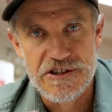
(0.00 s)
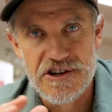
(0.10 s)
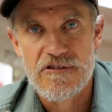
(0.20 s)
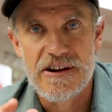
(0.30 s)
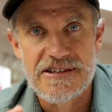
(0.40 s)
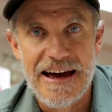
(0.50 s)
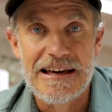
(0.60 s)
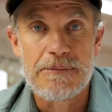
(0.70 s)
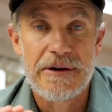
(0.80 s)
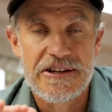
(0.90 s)
We're generally
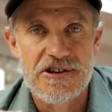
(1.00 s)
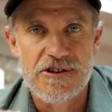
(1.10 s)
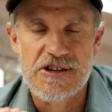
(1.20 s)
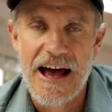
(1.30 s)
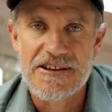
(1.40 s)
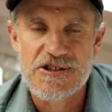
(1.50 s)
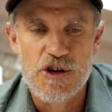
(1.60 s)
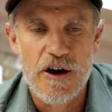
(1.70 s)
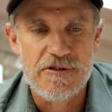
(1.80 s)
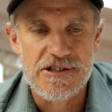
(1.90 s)
taking pictures at
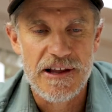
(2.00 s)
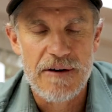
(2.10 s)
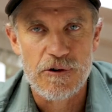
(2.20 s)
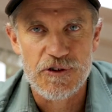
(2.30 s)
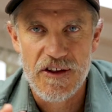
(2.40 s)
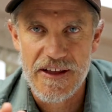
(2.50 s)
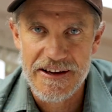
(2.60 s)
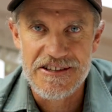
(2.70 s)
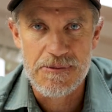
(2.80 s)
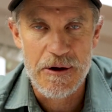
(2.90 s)
surface level. So they
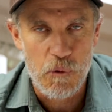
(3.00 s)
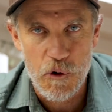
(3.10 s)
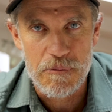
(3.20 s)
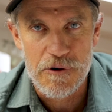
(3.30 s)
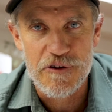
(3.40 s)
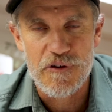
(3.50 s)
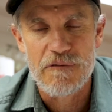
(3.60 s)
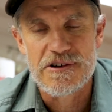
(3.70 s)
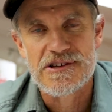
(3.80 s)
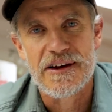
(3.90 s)
need to be waterproof,
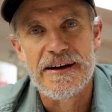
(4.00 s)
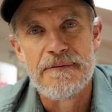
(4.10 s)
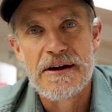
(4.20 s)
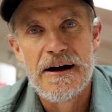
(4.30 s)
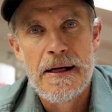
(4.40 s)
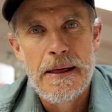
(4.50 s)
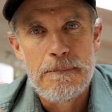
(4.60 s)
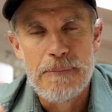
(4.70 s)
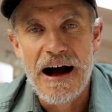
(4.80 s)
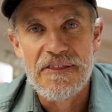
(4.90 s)
obviously,
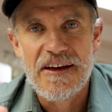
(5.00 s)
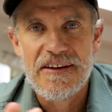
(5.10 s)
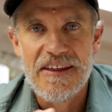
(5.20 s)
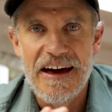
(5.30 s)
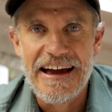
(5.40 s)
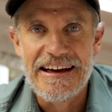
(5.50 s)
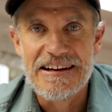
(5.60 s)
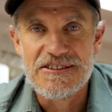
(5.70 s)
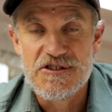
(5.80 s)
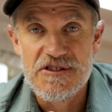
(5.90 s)
but they
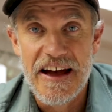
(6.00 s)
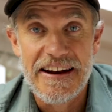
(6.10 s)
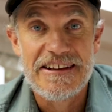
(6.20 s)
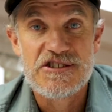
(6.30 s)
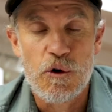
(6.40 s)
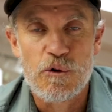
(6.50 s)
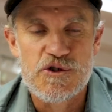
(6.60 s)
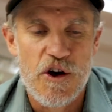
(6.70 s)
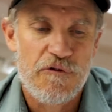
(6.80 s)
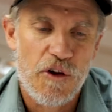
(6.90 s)
need to
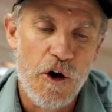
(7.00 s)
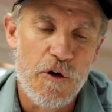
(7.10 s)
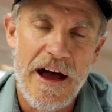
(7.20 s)
also float.